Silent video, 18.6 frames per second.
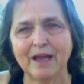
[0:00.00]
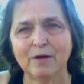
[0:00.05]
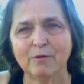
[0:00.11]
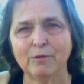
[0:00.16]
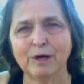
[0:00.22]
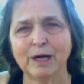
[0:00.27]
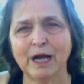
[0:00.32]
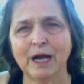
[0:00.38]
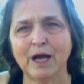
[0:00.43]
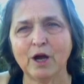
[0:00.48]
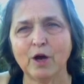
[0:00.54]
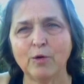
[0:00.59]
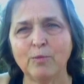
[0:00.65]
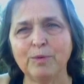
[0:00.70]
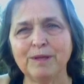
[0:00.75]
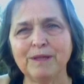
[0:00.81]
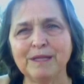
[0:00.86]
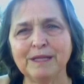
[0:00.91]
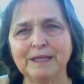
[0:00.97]
When I
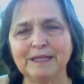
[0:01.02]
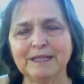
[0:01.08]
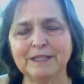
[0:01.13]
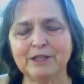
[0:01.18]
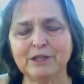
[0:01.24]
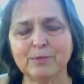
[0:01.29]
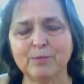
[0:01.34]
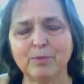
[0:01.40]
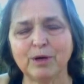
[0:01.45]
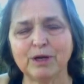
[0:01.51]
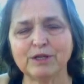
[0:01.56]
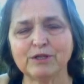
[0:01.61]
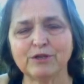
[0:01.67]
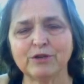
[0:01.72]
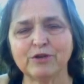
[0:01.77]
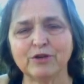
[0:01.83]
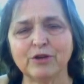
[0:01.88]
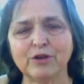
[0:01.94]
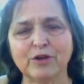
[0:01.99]
opened the lid to the
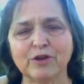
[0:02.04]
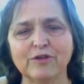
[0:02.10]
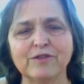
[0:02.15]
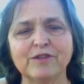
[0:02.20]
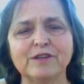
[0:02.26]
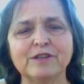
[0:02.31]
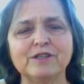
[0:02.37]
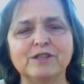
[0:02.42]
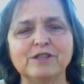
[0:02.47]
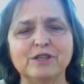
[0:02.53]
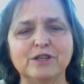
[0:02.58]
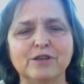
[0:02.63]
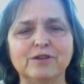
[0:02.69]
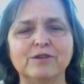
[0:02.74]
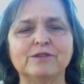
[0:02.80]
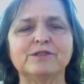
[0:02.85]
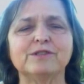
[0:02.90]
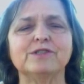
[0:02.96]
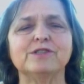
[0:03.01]
pressure cooker, the
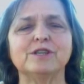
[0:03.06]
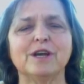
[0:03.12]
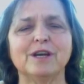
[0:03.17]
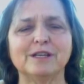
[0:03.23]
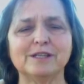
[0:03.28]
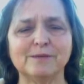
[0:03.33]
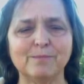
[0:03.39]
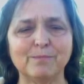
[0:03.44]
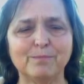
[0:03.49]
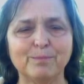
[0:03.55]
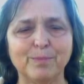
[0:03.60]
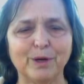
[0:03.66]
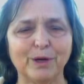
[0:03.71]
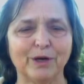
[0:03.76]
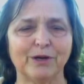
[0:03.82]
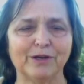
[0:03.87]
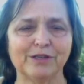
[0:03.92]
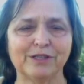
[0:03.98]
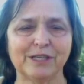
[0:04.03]
juice just
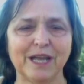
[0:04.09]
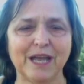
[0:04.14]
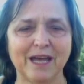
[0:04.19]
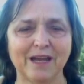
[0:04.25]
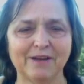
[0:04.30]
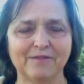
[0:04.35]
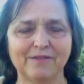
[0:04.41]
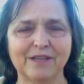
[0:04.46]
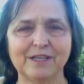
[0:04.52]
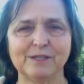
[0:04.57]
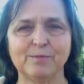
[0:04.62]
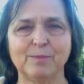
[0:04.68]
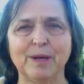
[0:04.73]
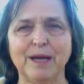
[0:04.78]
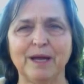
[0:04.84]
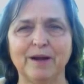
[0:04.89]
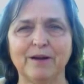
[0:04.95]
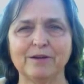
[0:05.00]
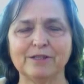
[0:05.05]
burst out of these
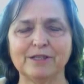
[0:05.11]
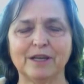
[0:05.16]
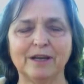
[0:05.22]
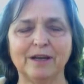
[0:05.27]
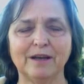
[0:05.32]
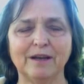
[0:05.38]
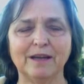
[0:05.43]
pears.